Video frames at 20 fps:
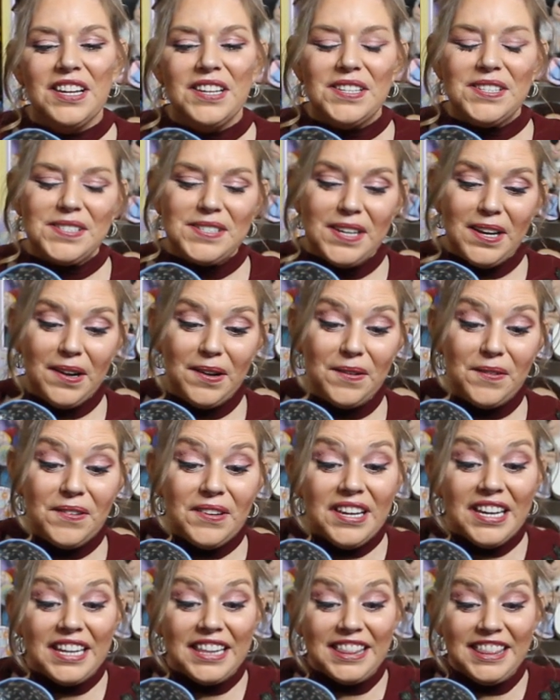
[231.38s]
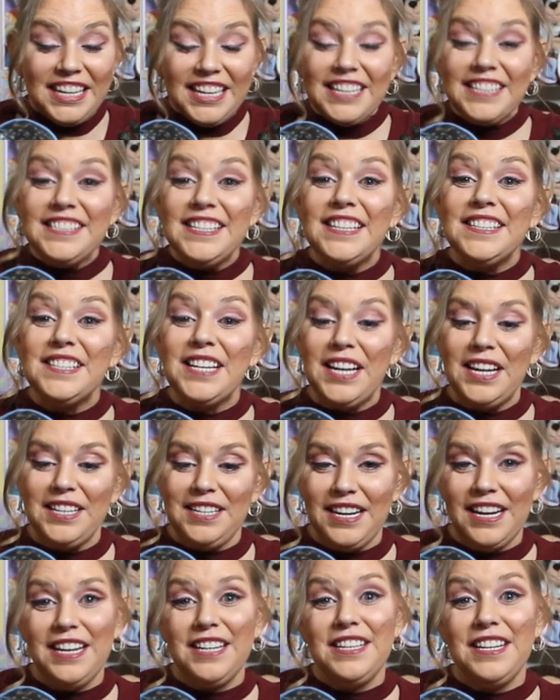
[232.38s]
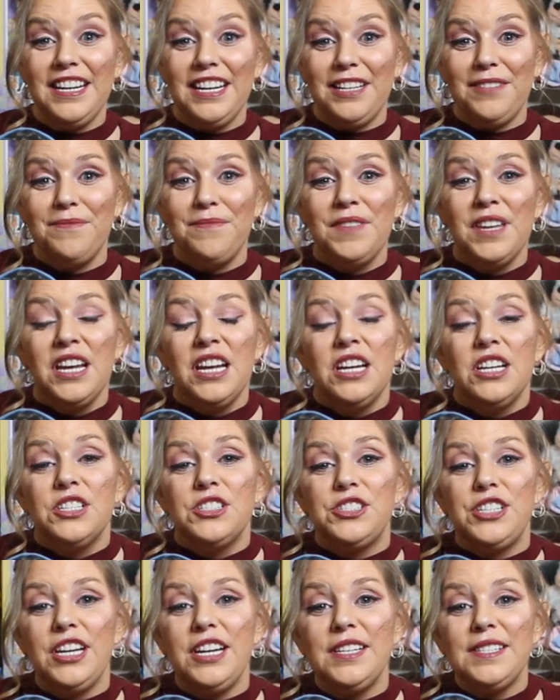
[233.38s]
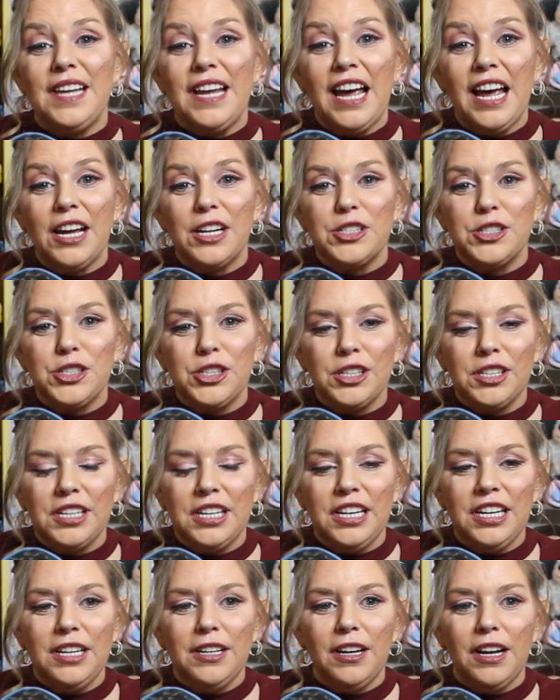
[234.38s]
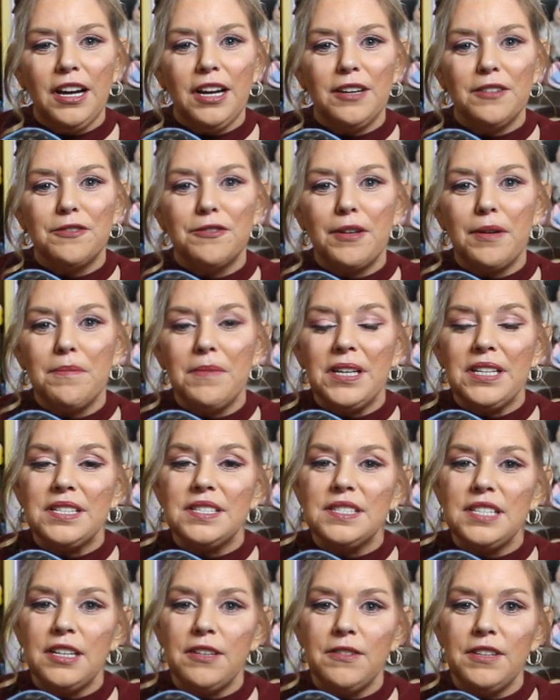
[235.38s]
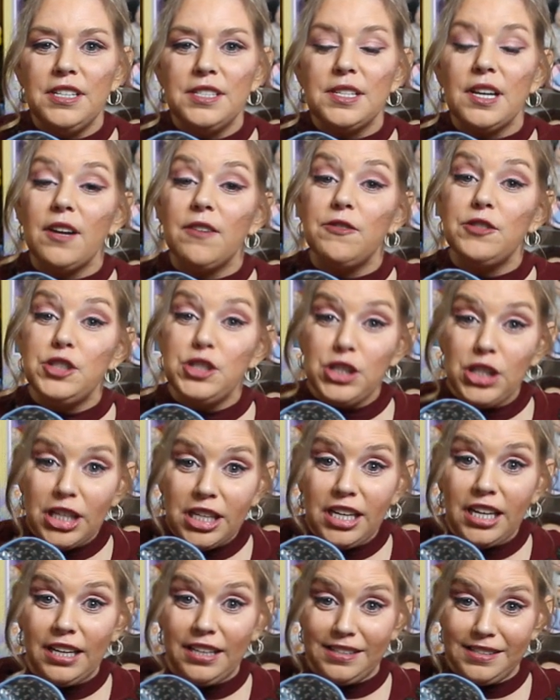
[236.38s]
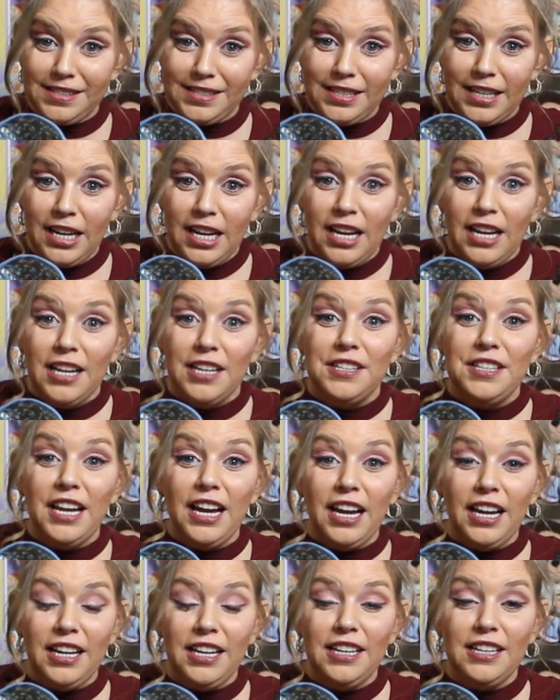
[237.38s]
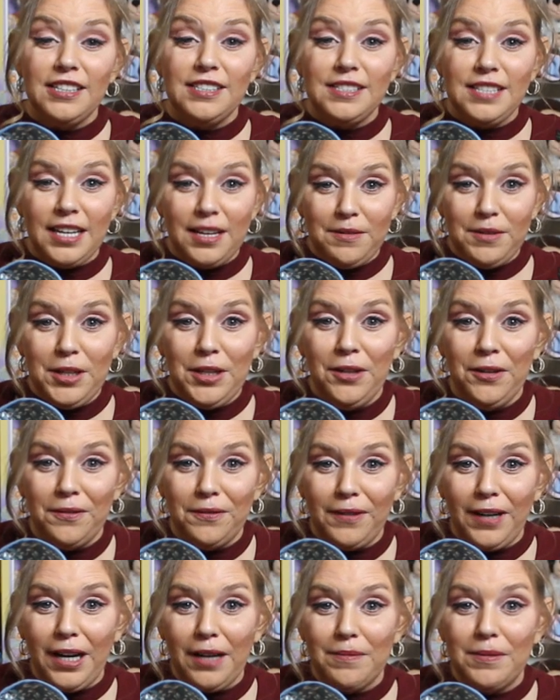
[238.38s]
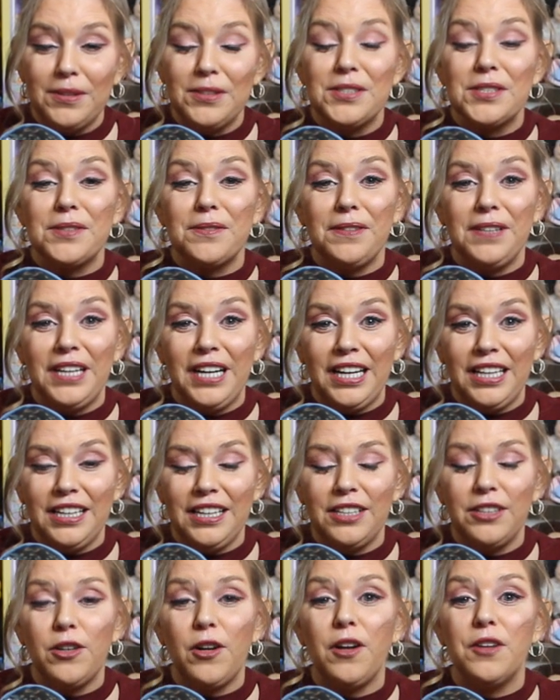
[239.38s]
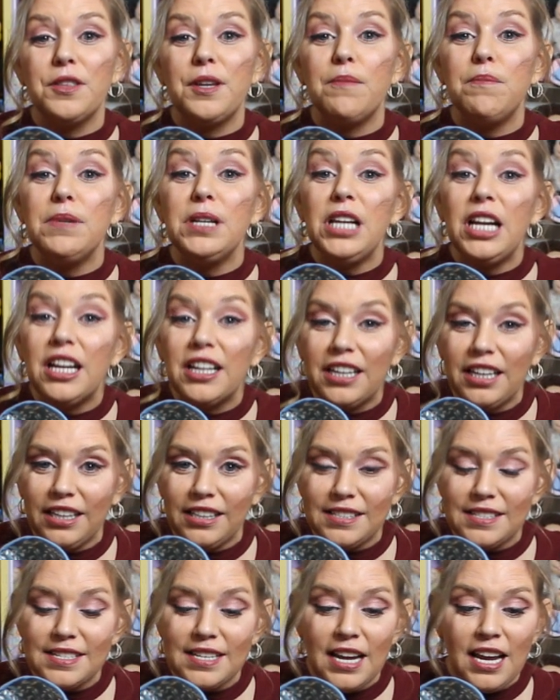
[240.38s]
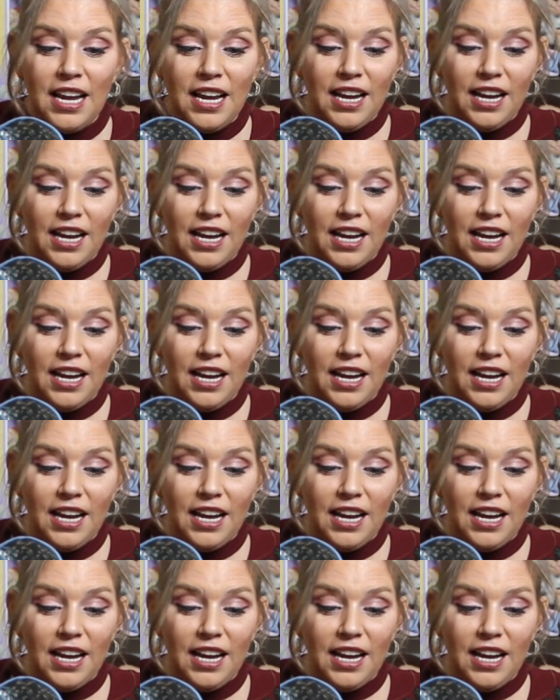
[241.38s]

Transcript: So this is Aunt Nadine. She's actually uh, from a series of chickens that Xavier Roberts created called the Pluckets.